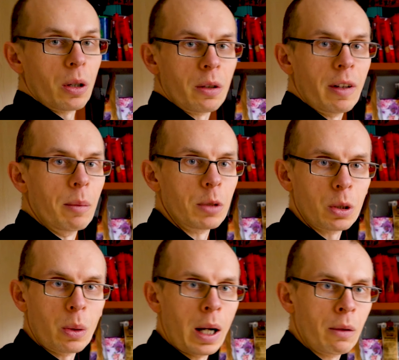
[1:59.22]
on them,
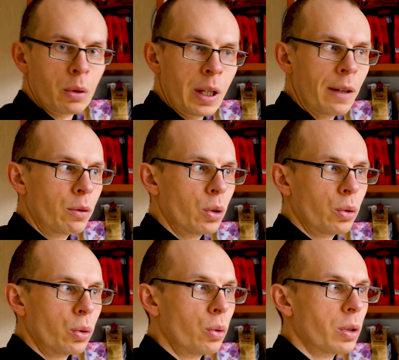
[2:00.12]
so I would have to
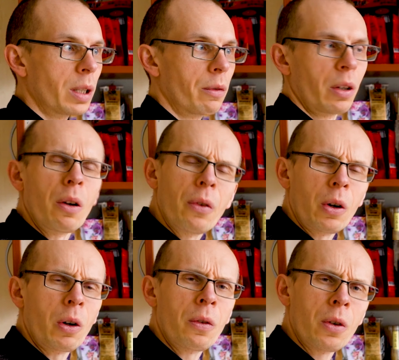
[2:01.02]
do something.
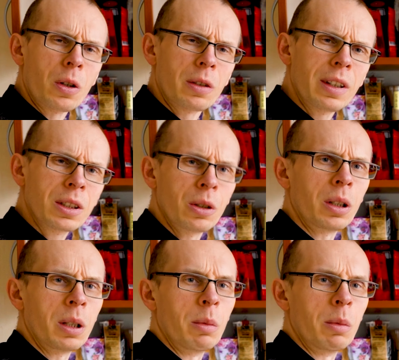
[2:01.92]
Of course, that's not a